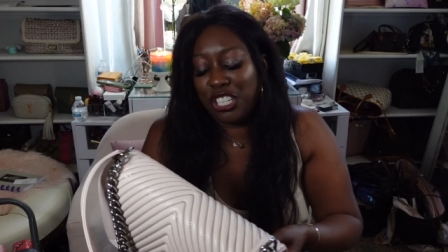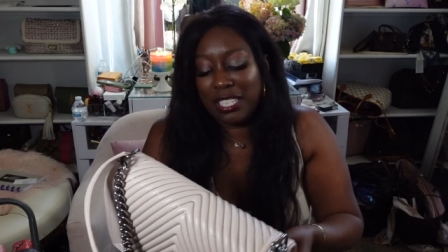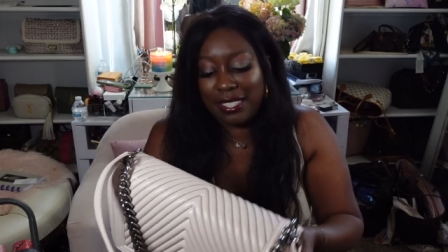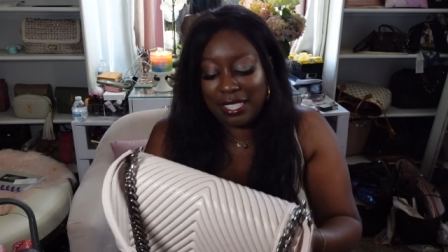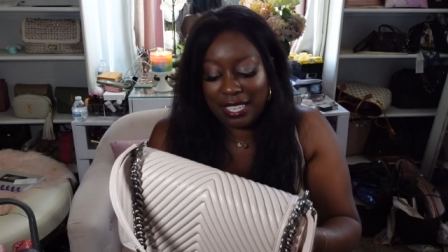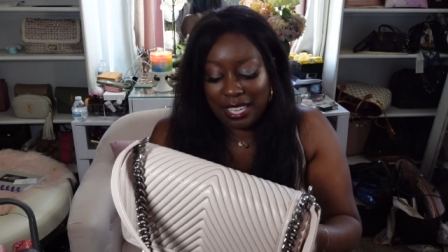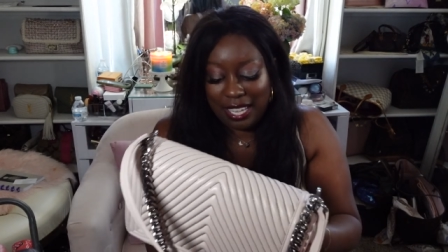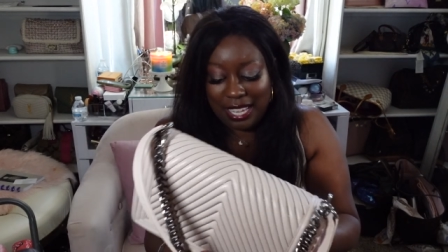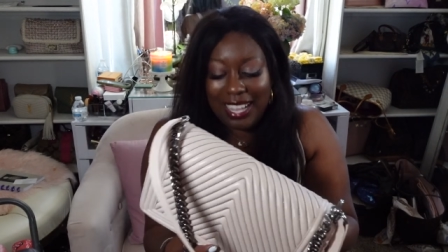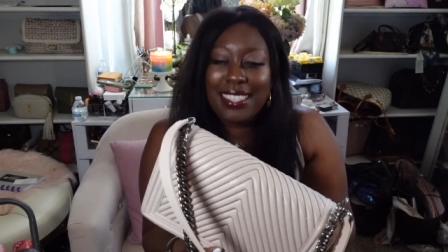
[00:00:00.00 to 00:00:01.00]
just,
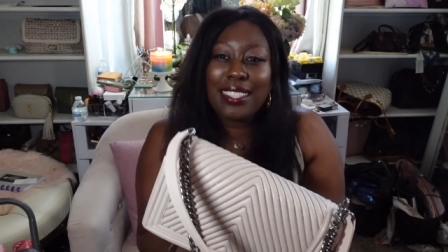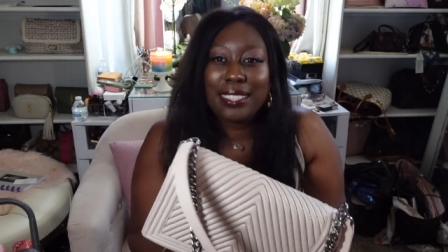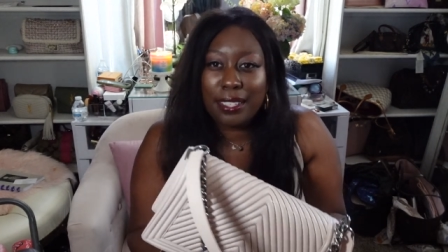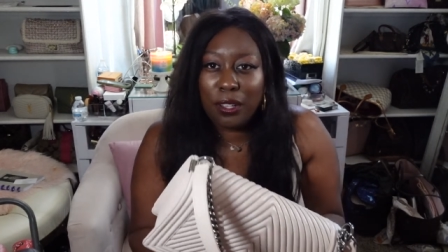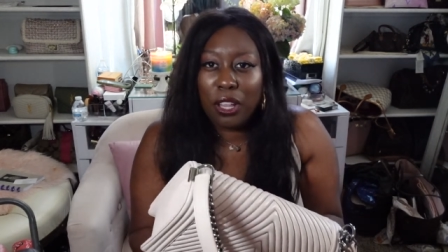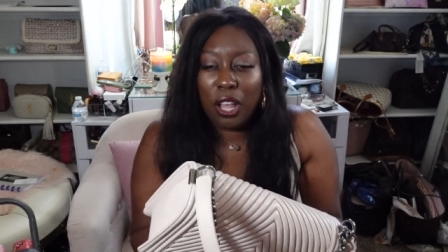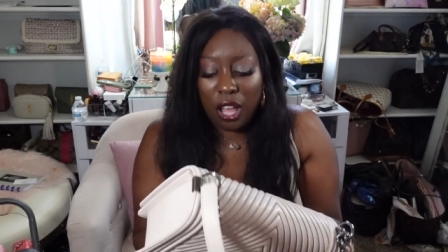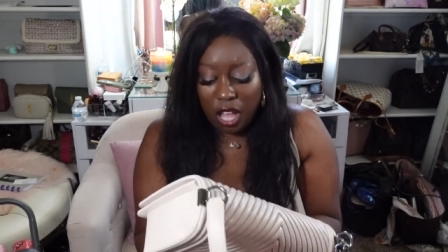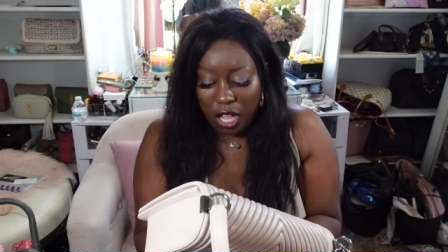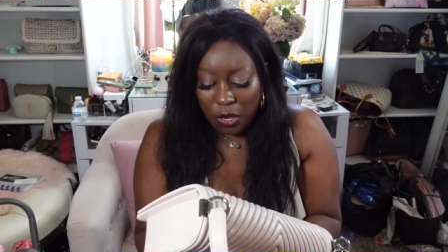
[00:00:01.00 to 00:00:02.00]
it's a little
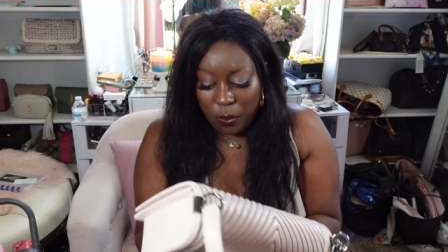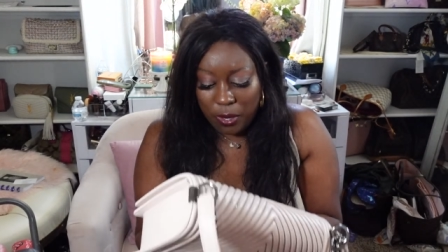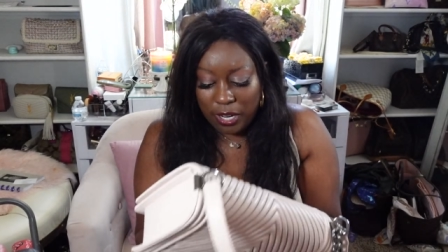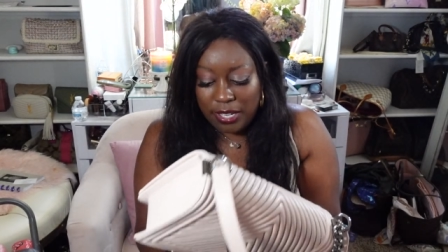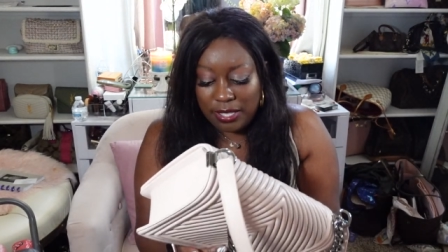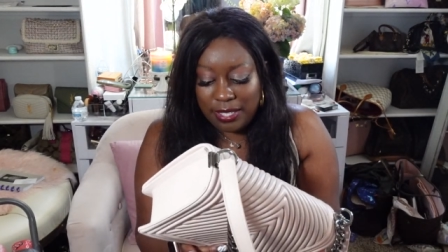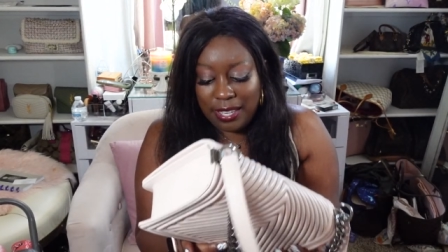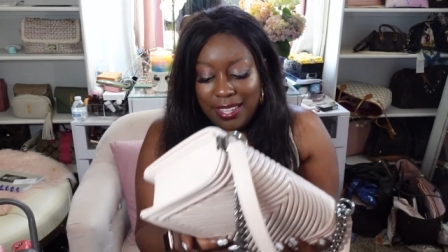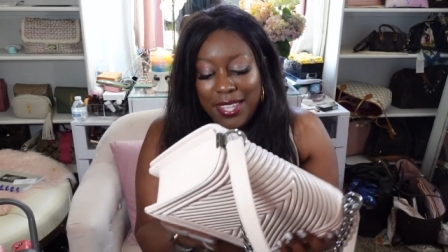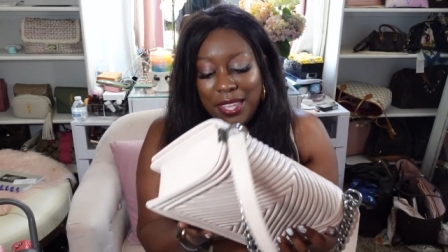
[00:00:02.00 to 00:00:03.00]
awkward
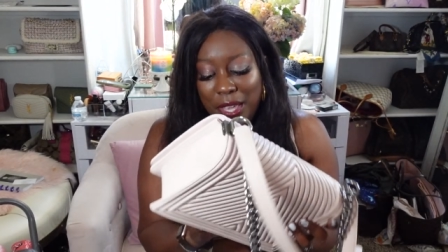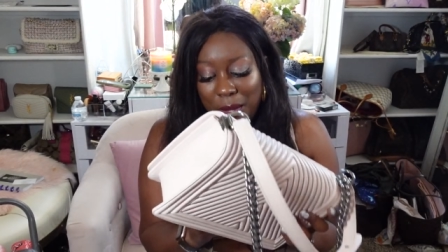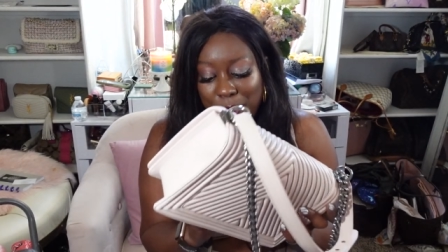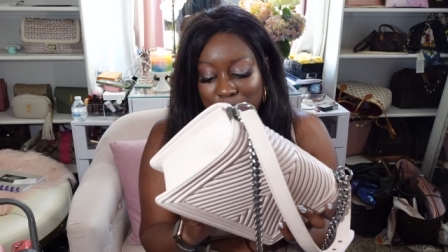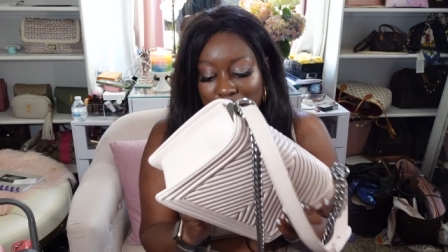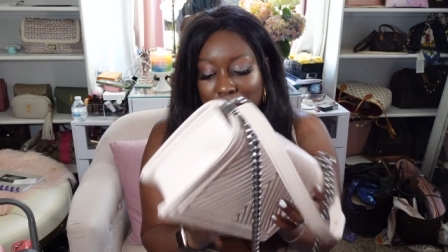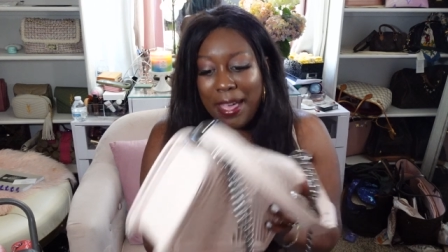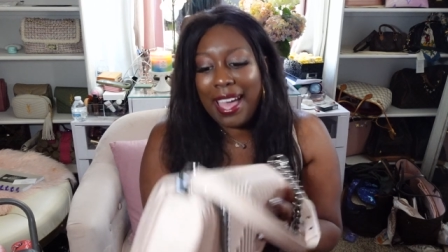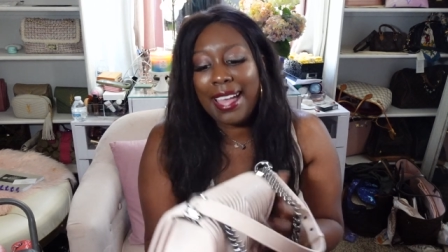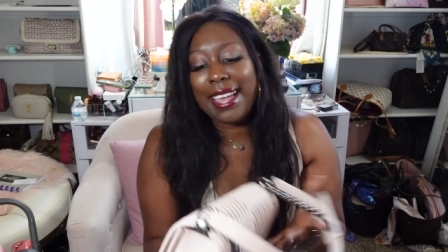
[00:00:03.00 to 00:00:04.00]
to use the
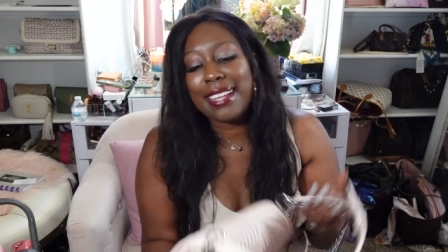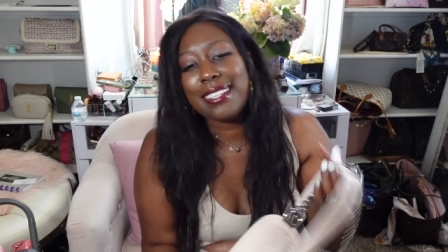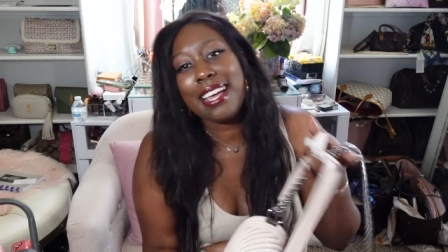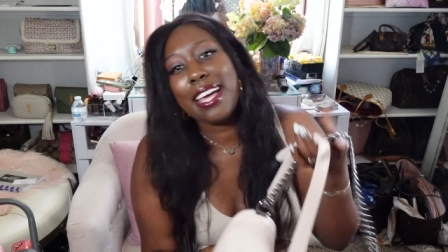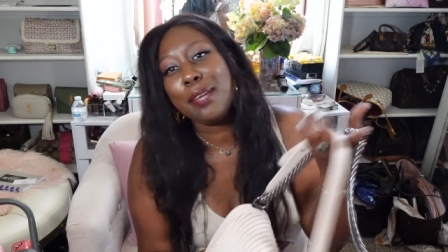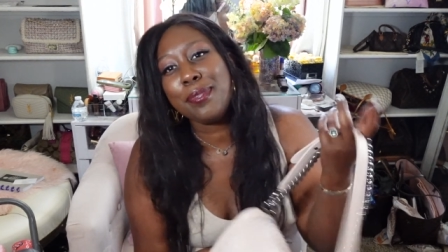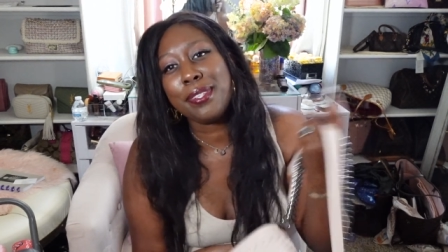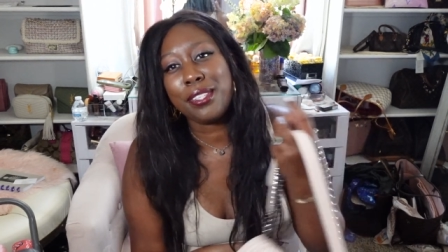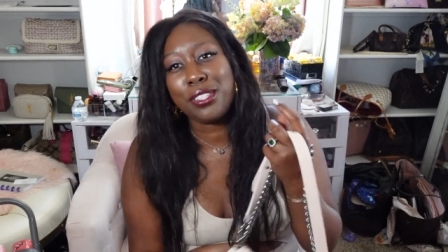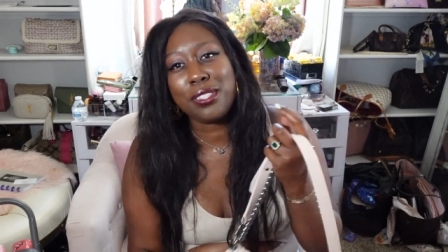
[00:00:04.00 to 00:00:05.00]
bag at times.
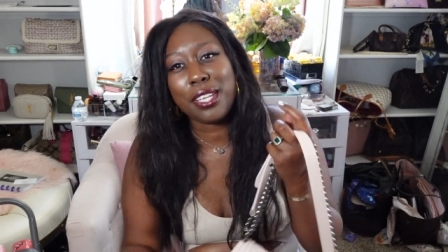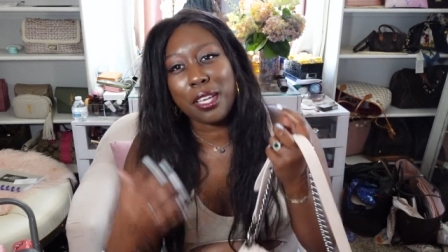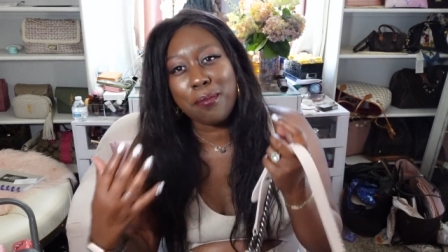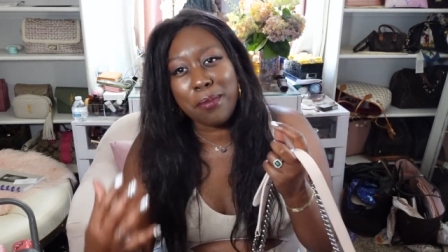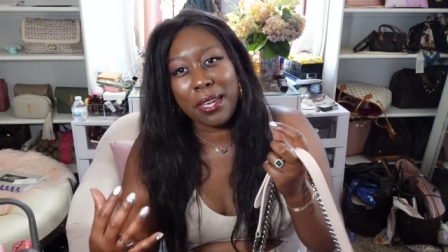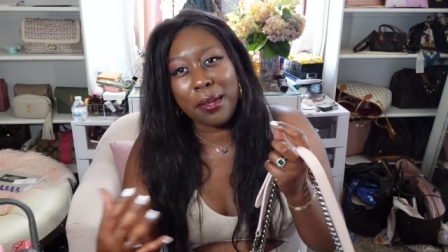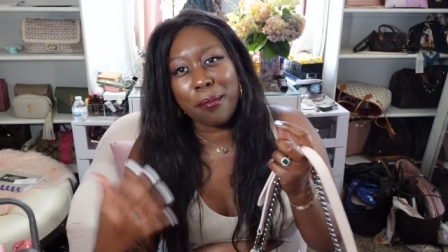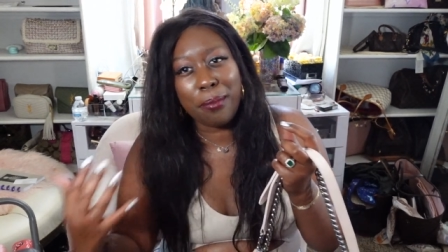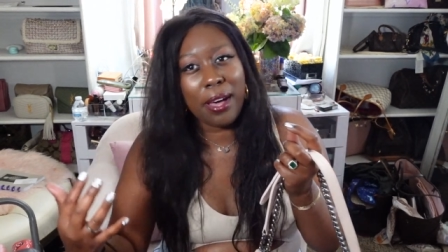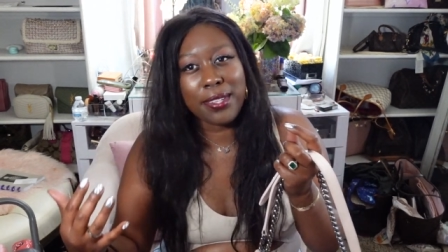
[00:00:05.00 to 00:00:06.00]
It's just like a big
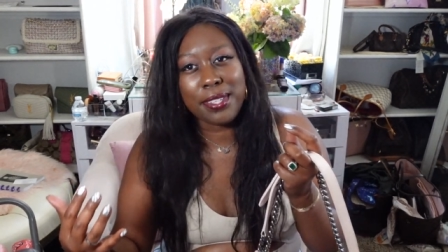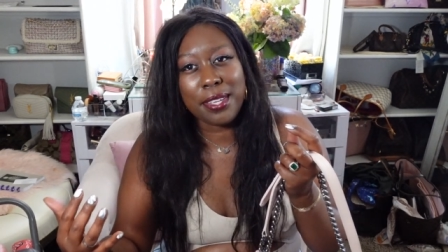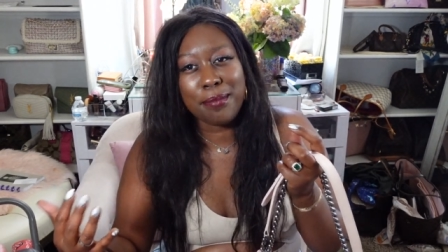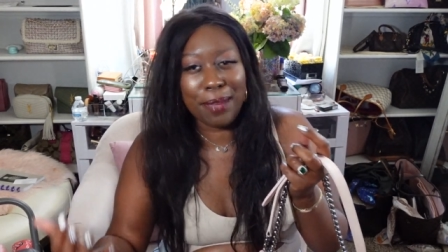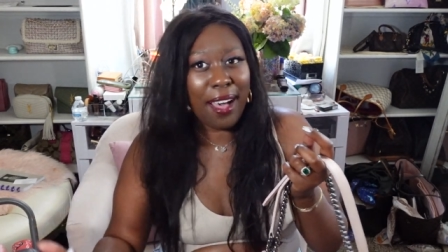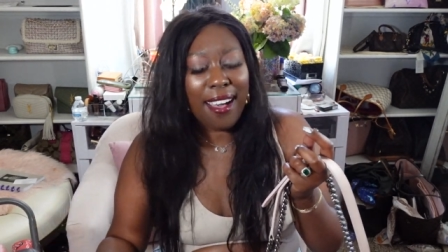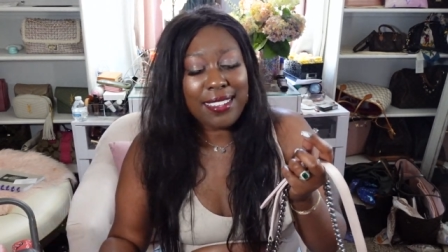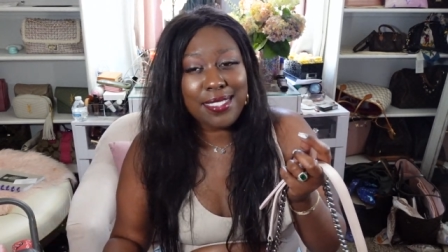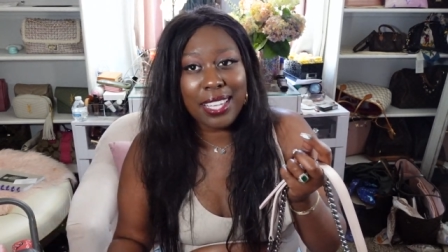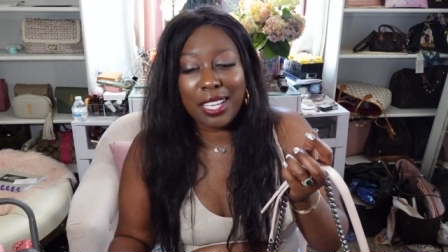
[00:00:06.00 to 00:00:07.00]
boxy
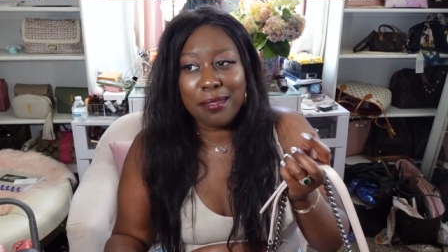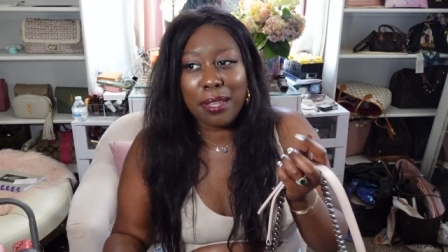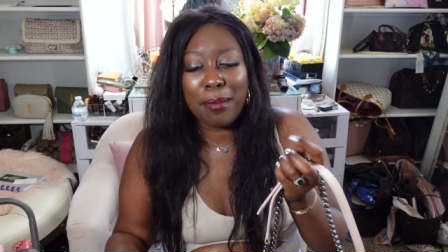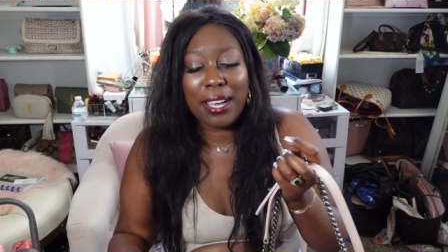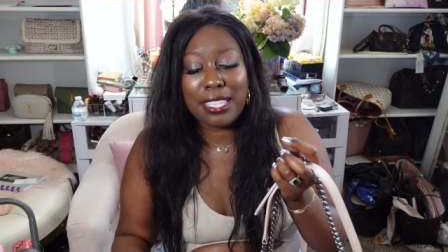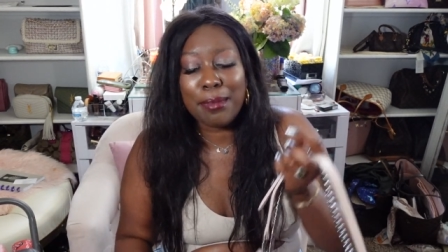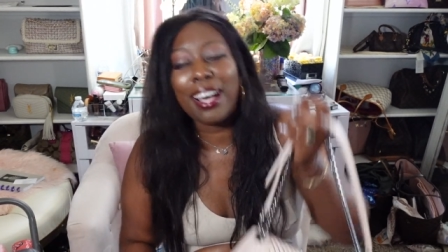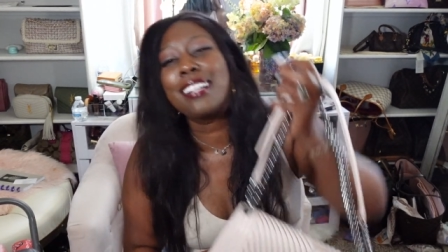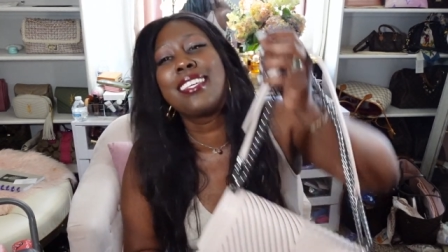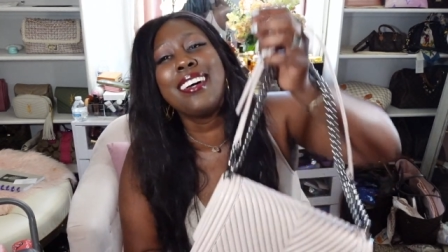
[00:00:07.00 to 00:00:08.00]
box, like a boxy
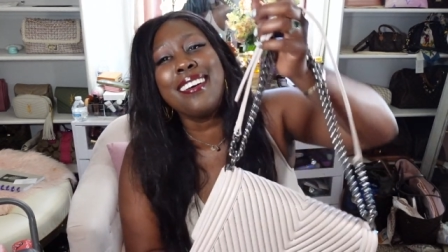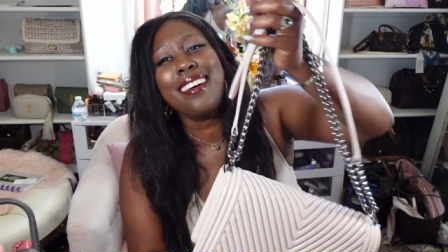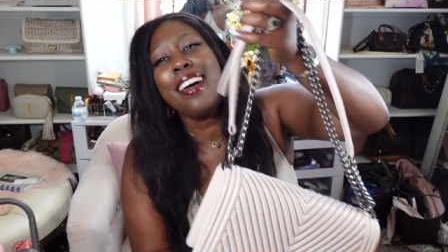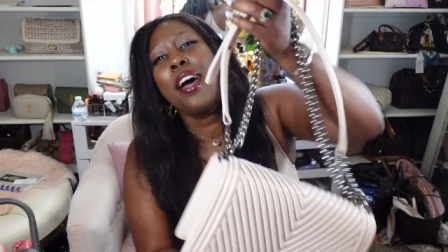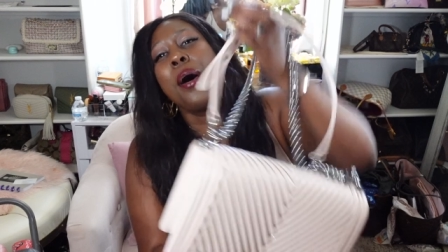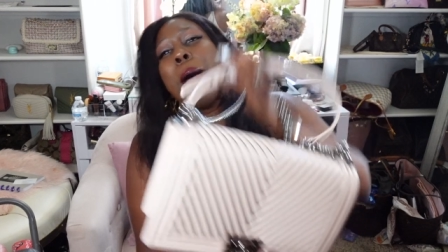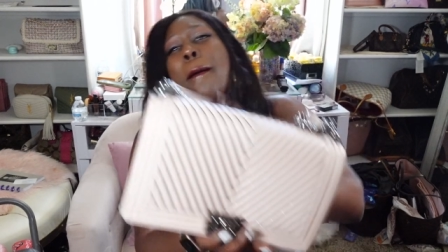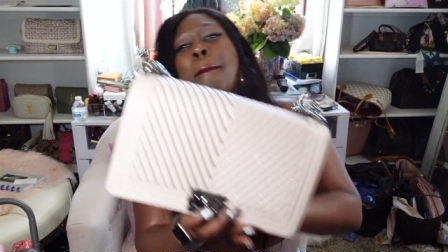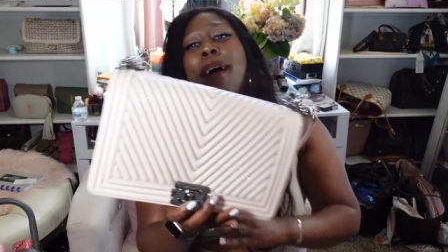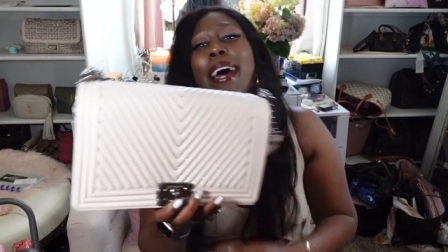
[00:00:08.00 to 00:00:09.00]
box.
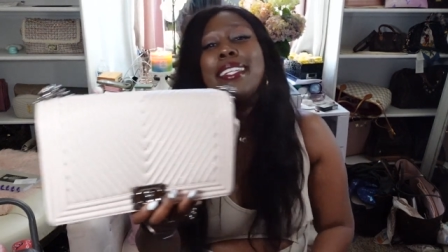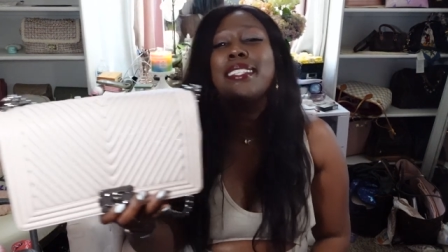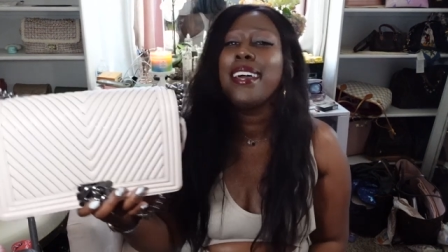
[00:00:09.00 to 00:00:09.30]
But